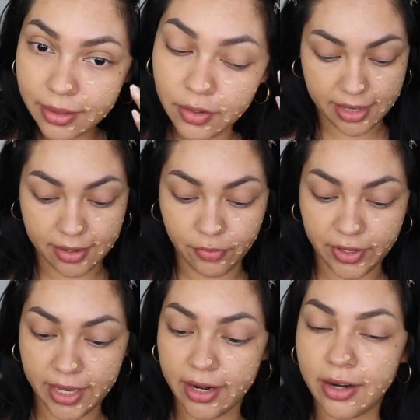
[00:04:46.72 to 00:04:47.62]
And then
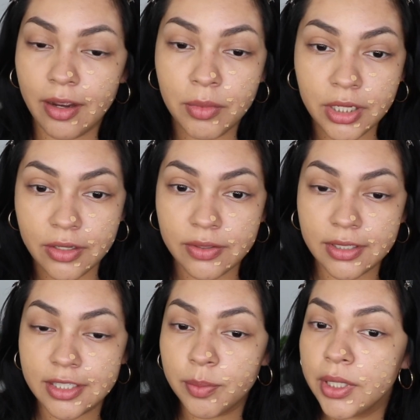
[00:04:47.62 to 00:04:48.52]
over here, I'm gonna
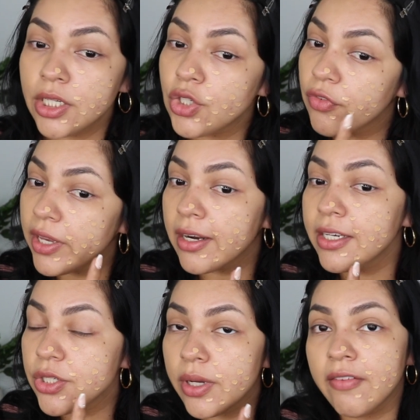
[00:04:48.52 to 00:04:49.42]
use the sponge. Over here,
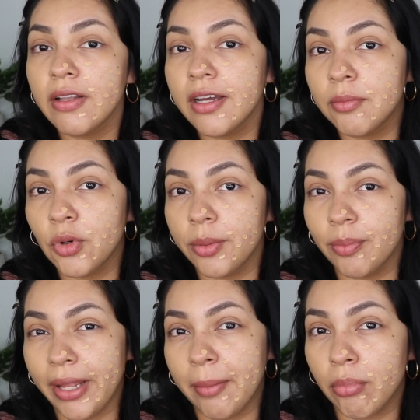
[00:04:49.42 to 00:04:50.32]
I do have a lot of
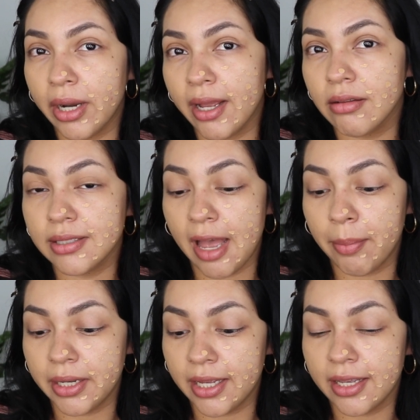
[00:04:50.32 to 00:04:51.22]
more like breakouts
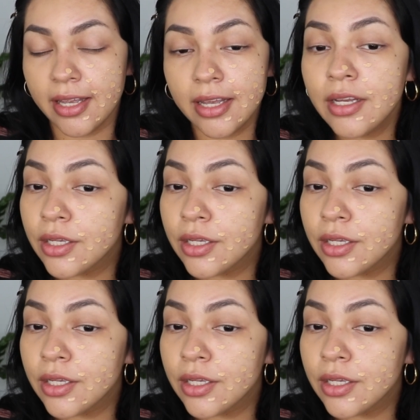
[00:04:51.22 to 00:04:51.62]
happening.